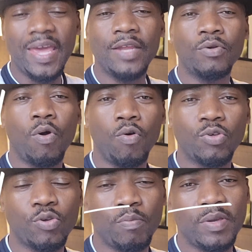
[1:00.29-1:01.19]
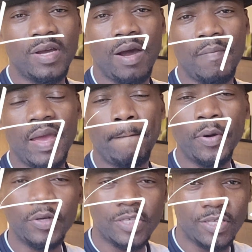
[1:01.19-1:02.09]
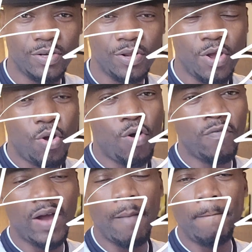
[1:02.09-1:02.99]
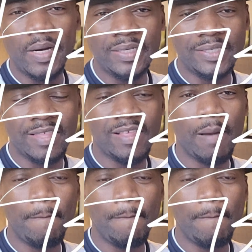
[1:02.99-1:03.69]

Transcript: and also become a person of abundance